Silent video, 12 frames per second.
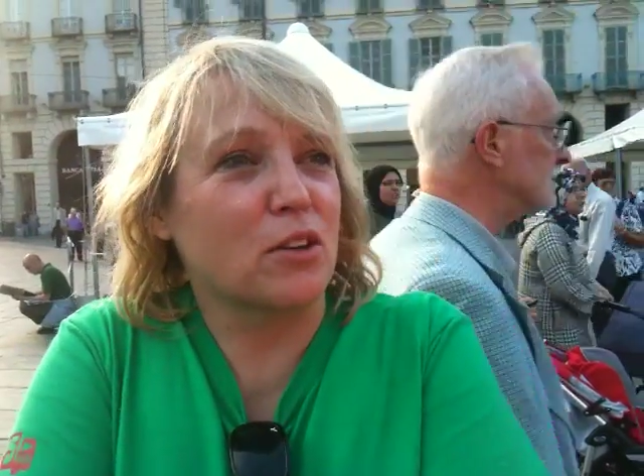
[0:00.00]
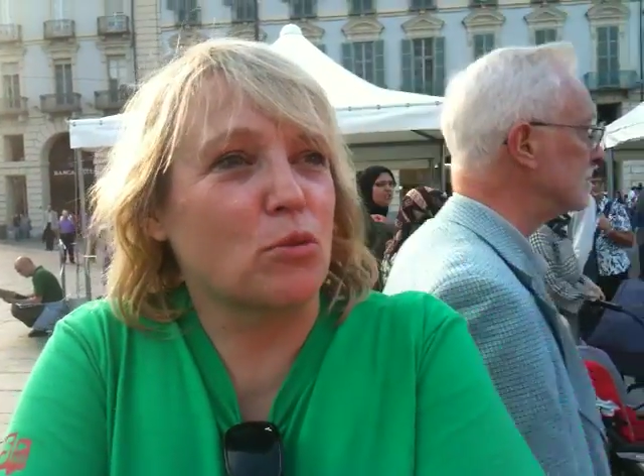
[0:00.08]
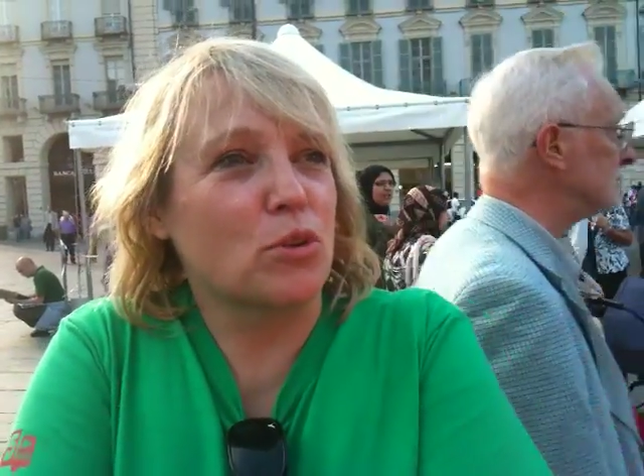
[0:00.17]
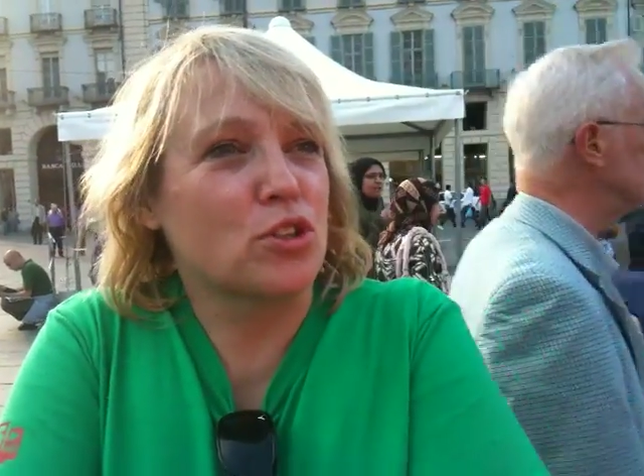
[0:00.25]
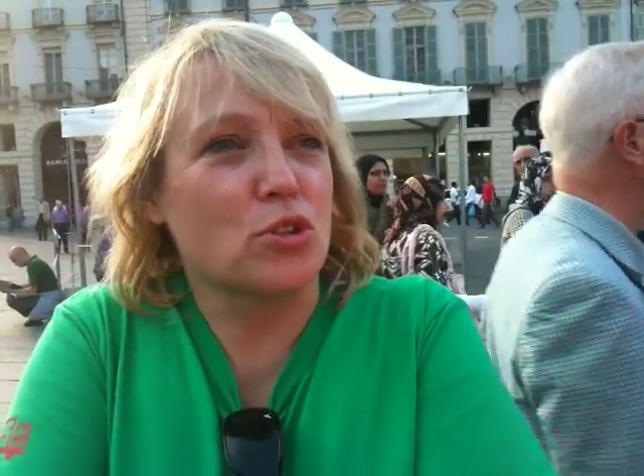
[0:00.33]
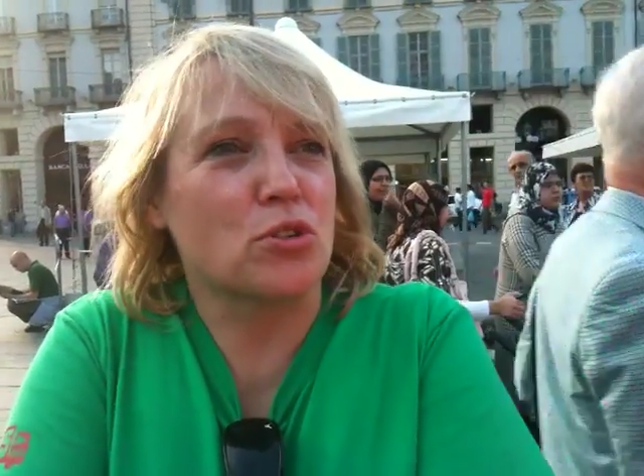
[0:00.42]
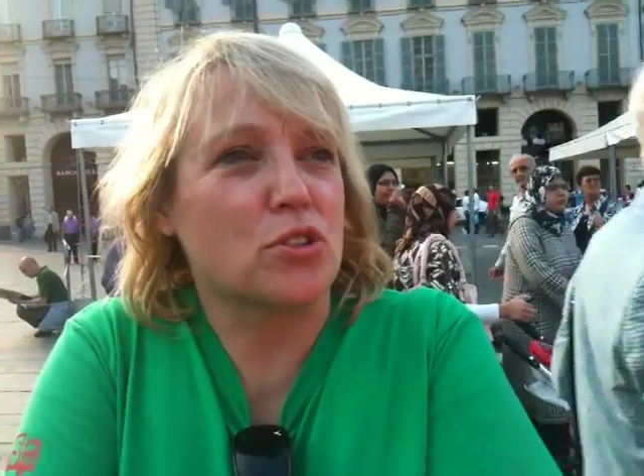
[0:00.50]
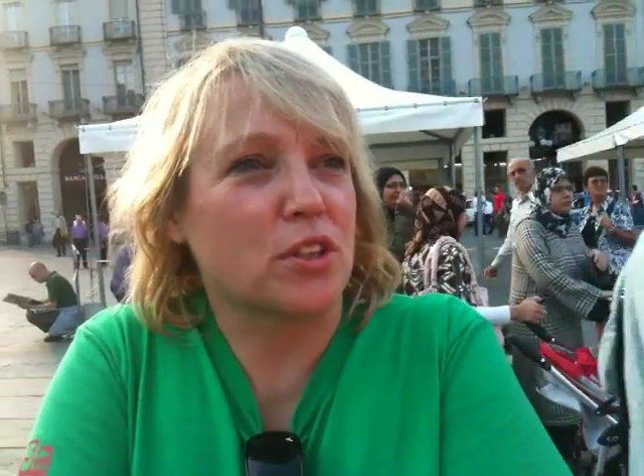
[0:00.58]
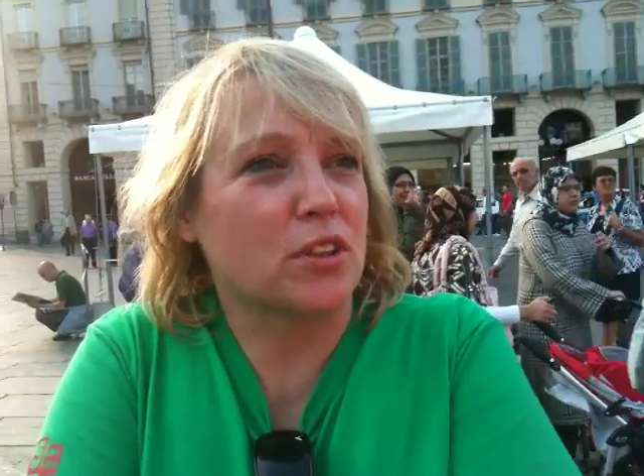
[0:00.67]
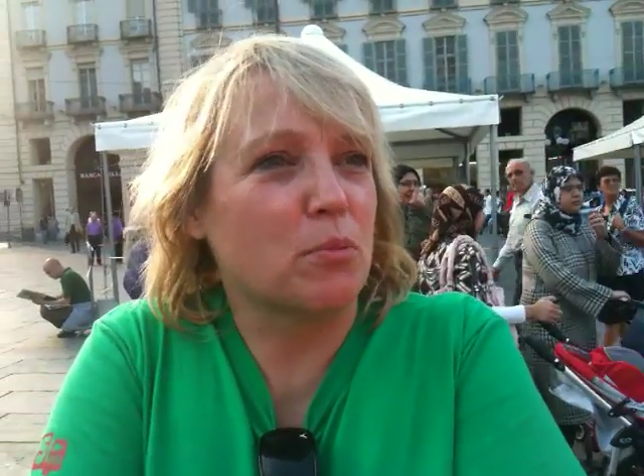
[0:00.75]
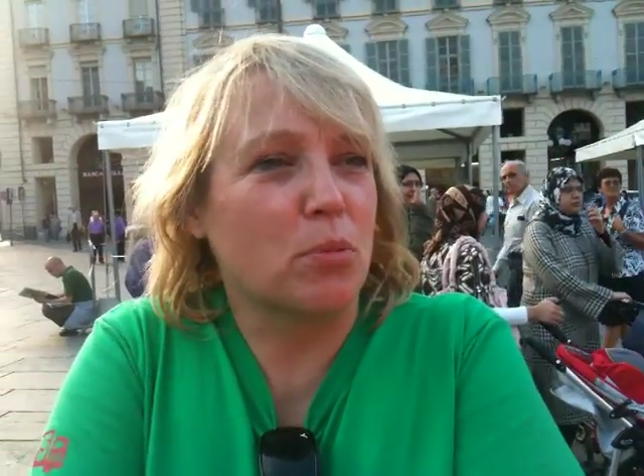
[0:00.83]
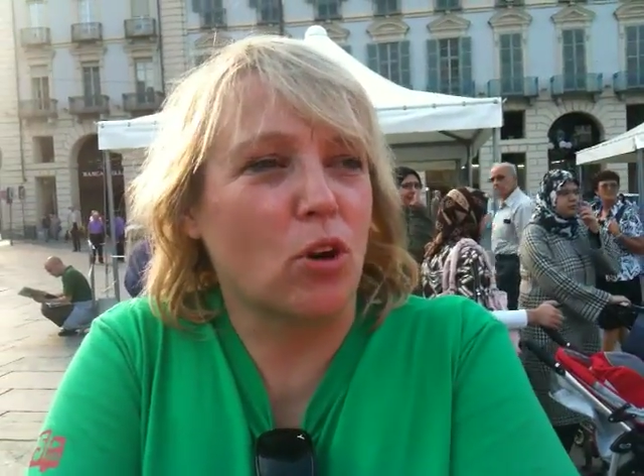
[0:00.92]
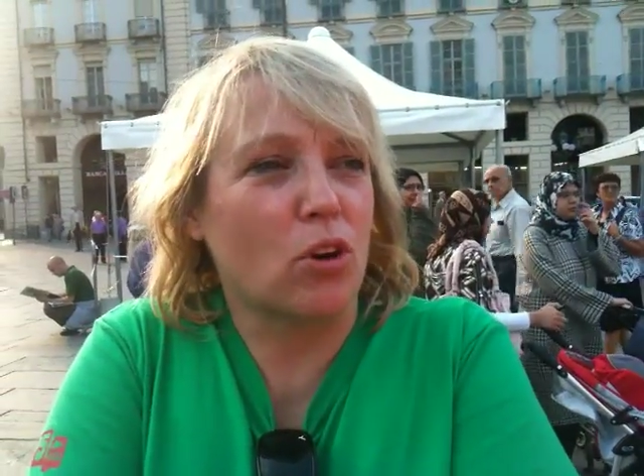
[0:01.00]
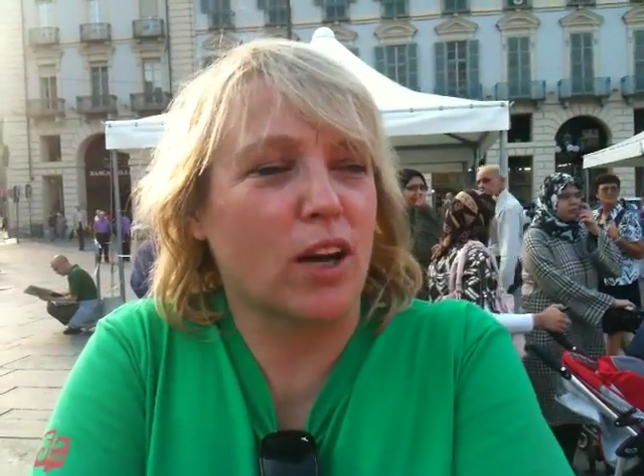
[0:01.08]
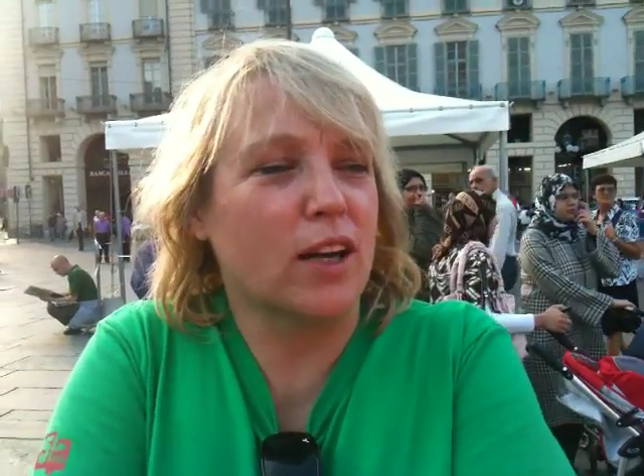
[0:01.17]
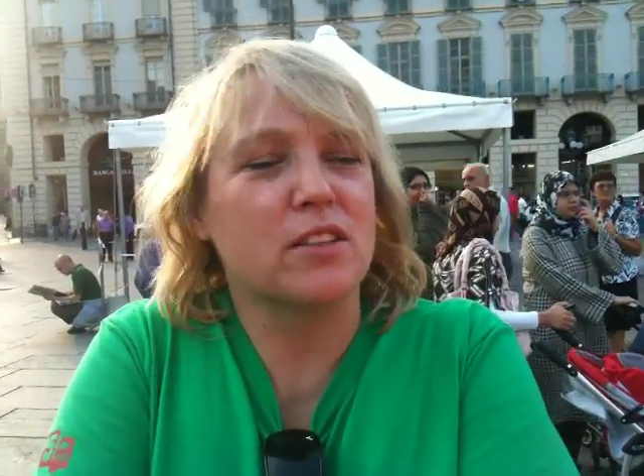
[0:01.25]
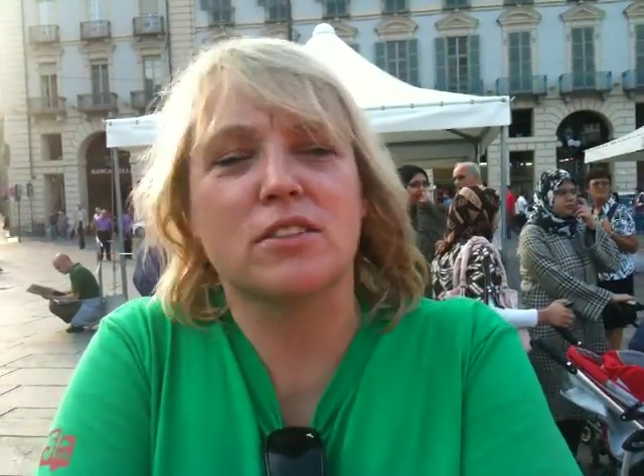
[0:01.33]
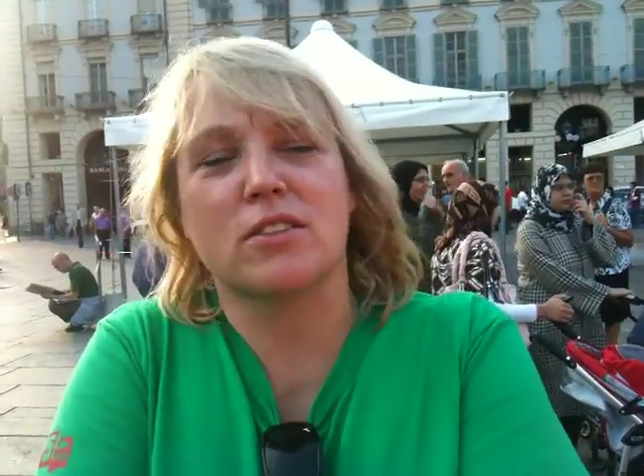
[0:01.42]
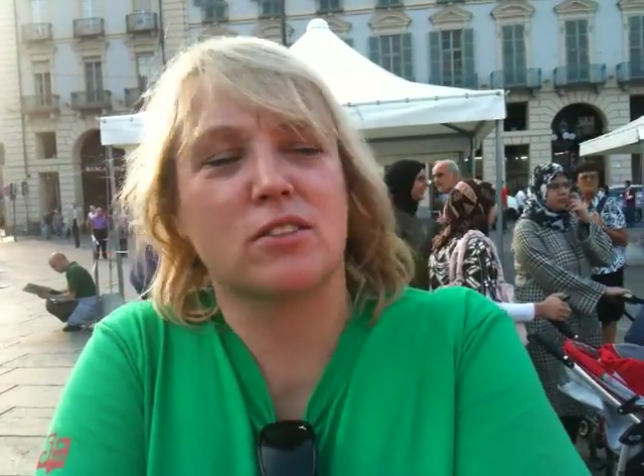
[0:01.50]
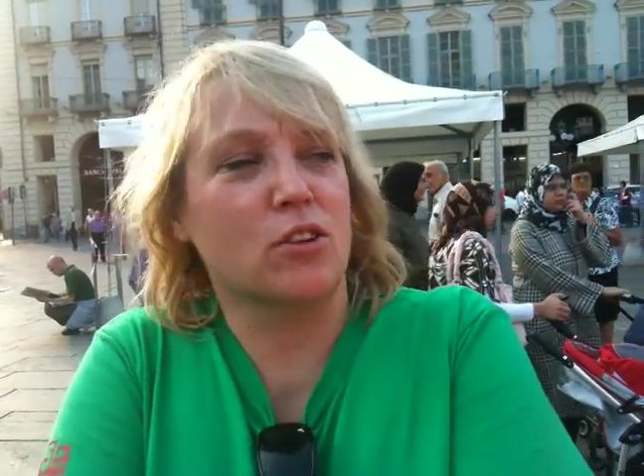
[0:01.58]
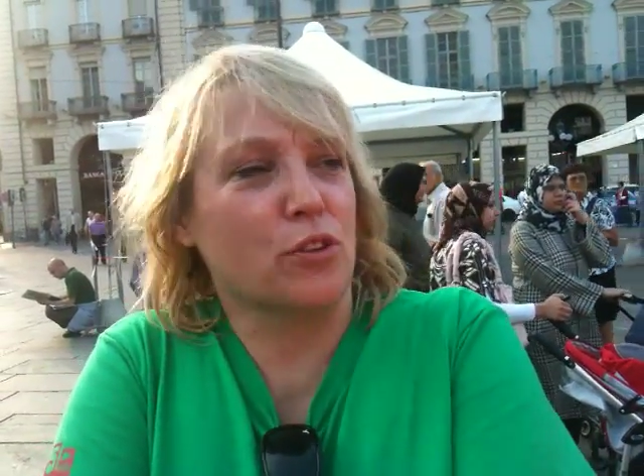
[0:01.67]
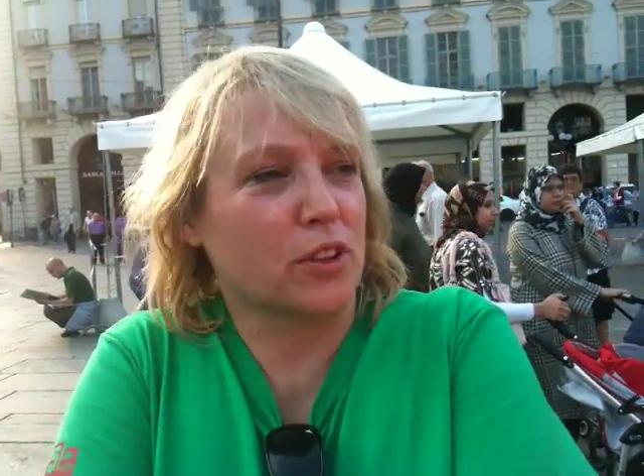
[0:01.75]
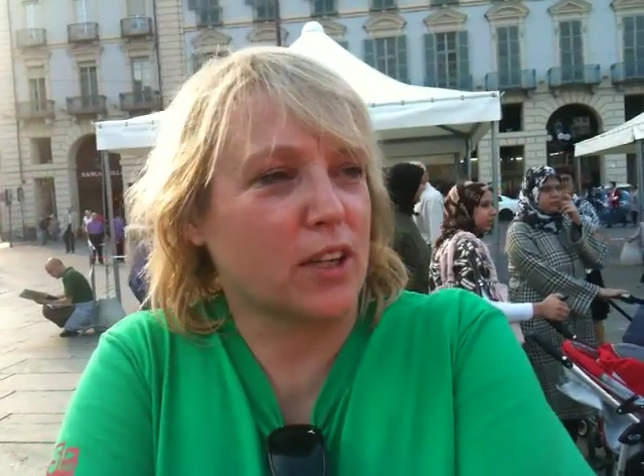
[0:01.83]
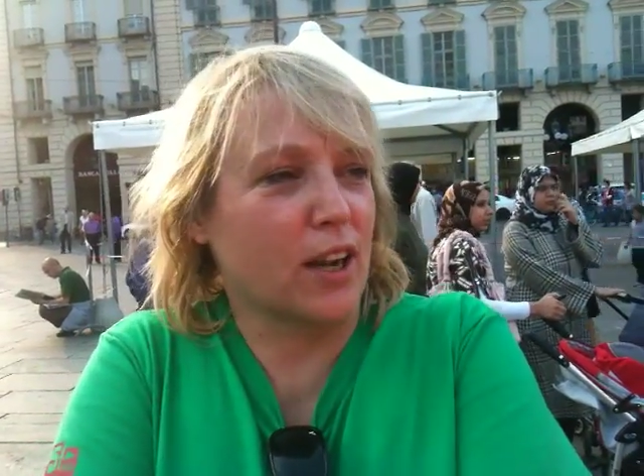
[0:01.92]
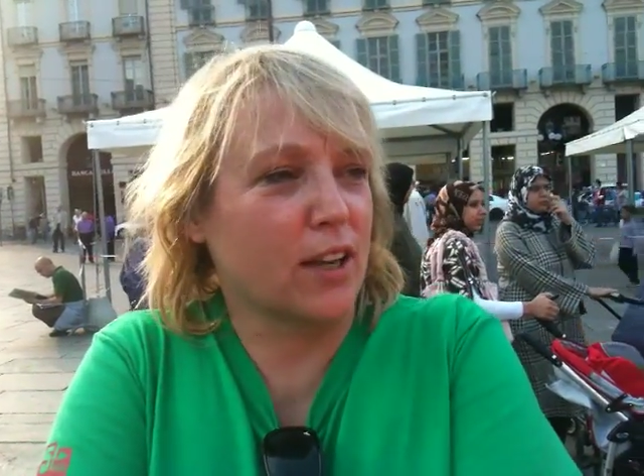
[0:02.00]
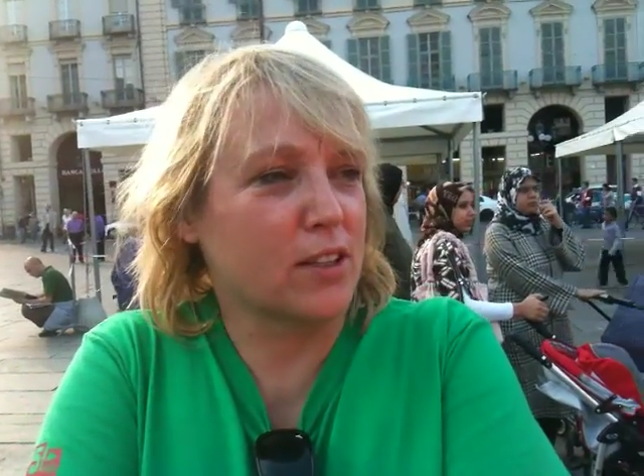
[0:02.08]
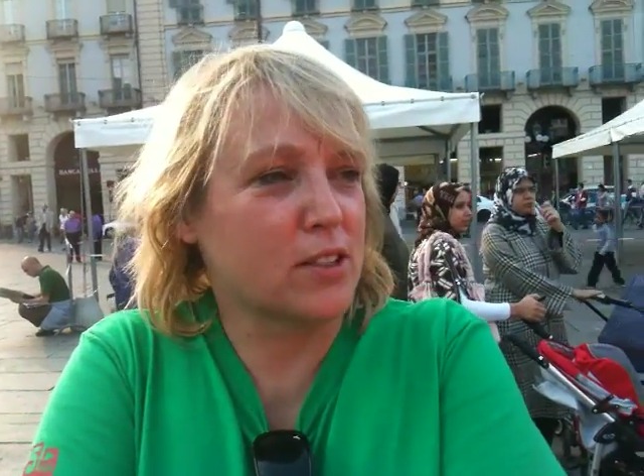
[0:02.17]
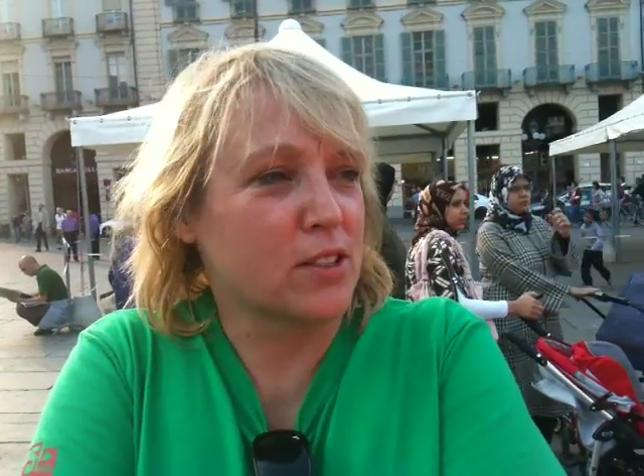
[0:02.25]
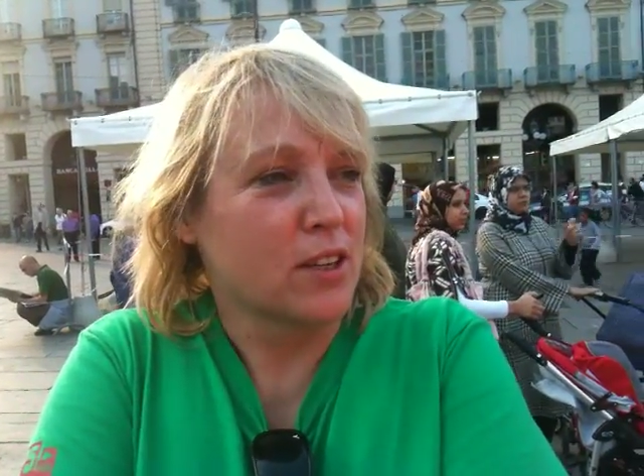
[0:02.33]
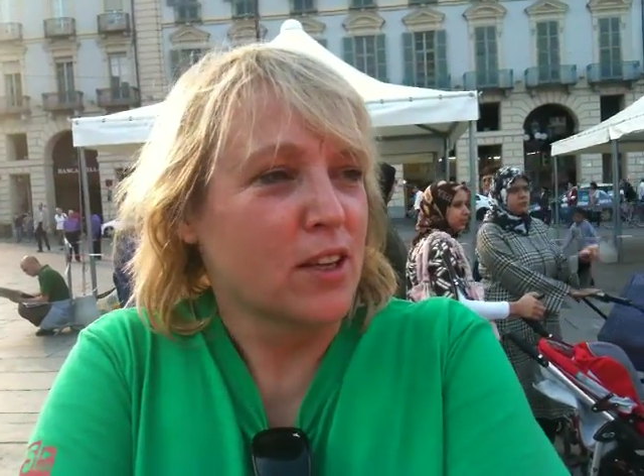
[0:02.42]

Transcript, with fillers: reducing the blockade, this is not the case.